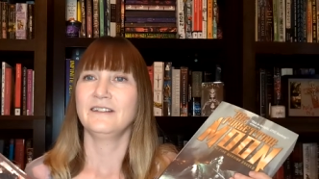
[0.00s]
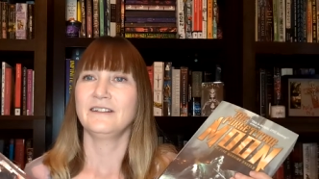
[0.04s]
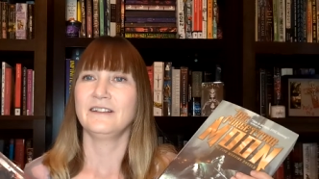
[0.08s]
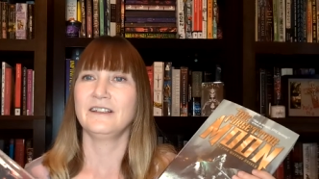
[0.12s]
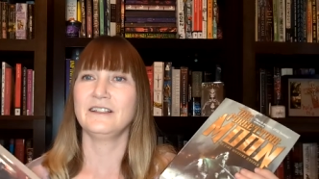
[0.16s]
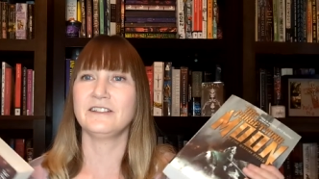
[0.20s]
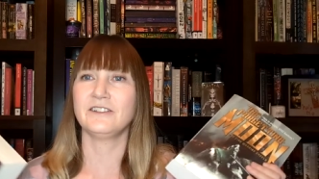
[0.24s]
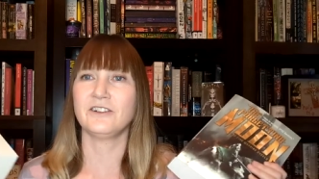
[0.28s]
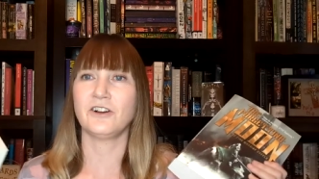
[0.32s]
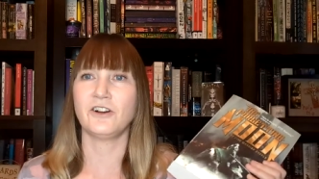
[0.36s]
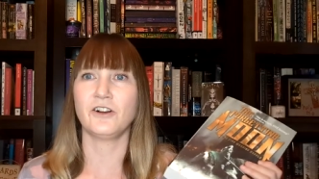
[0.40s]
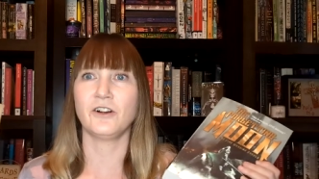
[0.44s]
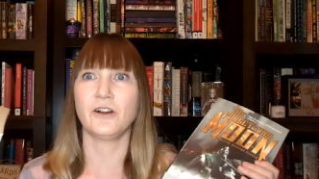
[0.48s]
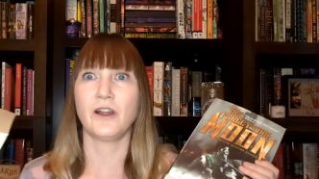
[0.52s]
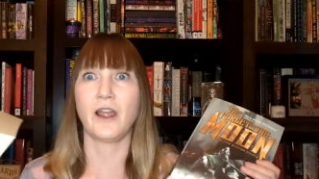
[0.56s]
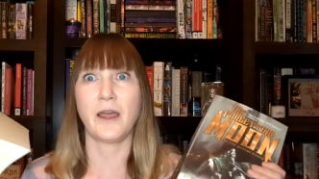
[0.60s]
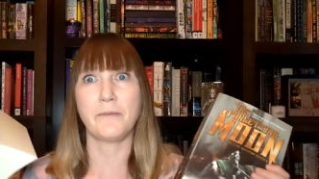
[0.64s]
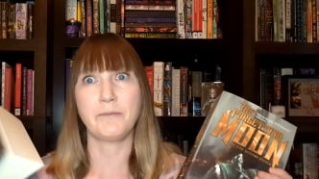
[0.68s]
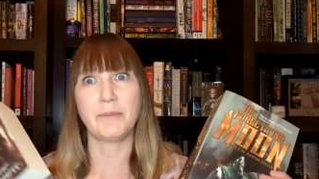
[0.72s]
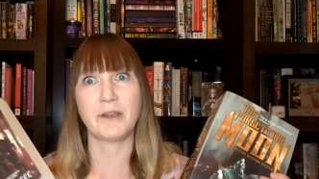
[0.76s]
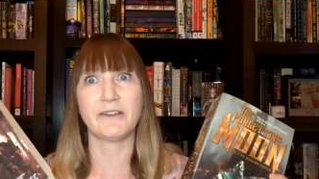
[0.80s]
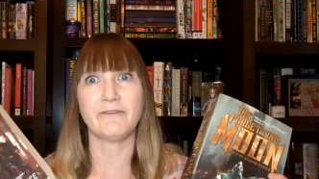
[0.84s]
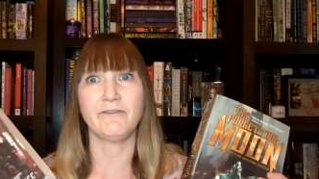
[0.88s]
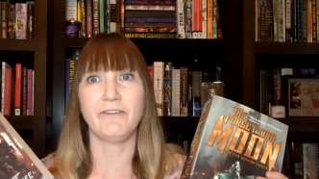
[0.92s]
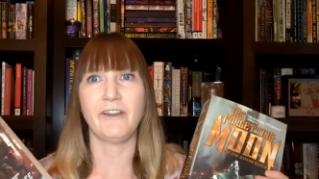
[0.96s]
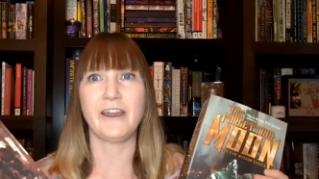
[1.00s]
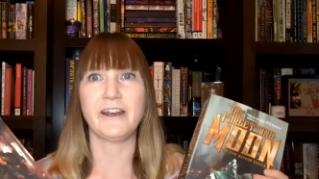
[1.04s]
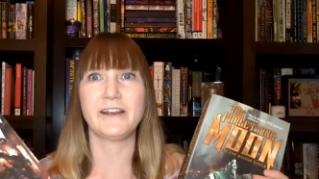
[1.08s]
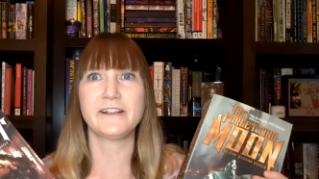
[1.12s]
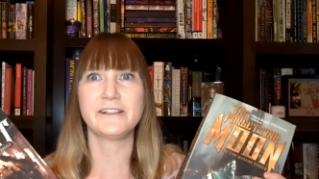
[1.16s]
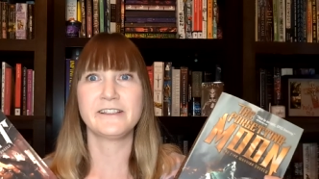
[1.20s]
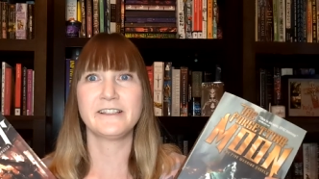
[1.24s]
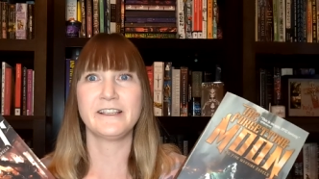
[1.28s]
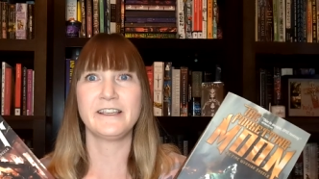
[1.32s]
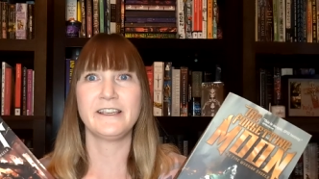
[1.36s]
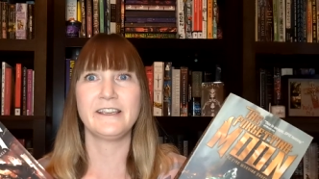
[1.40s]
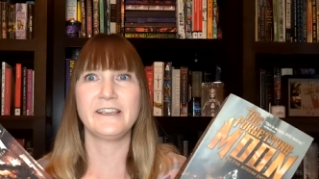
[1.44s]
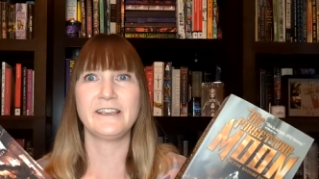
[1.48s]
These are epic
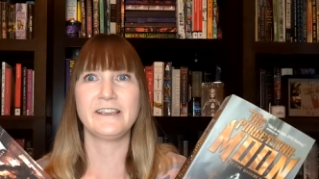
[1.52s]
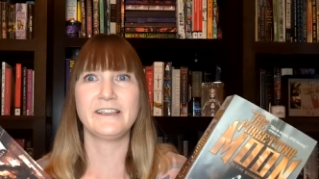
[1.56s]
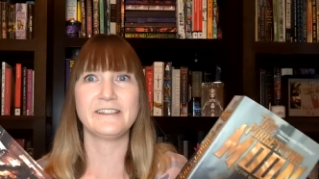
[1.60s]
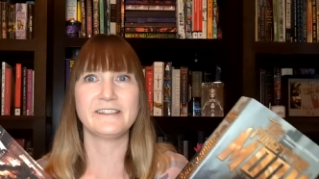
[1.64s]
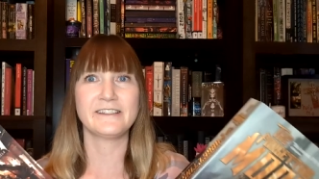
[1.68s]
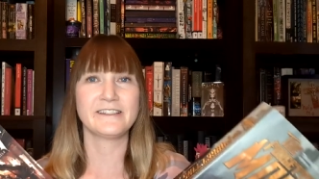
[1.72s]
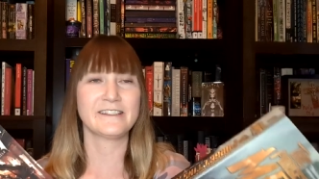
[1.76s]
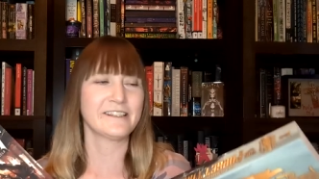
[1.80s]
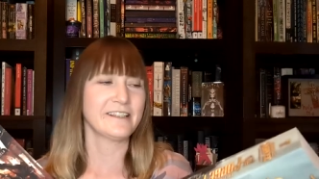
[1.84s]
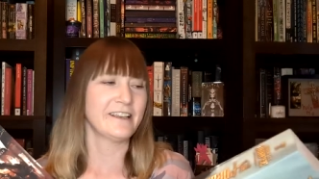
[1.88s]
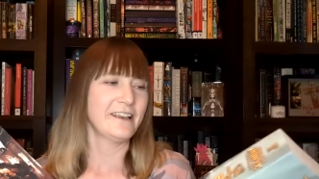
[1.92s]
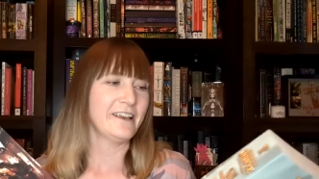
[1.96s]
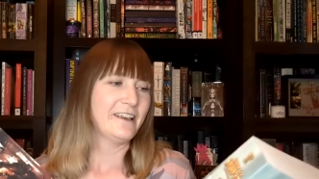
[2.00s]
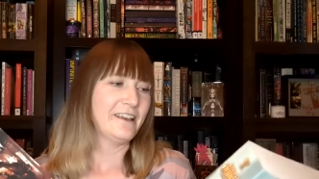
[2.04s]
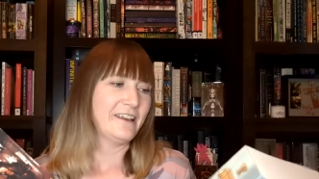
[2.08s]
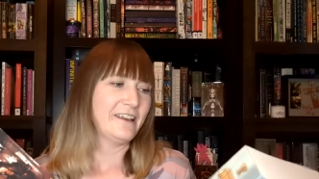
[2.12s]
fantasies.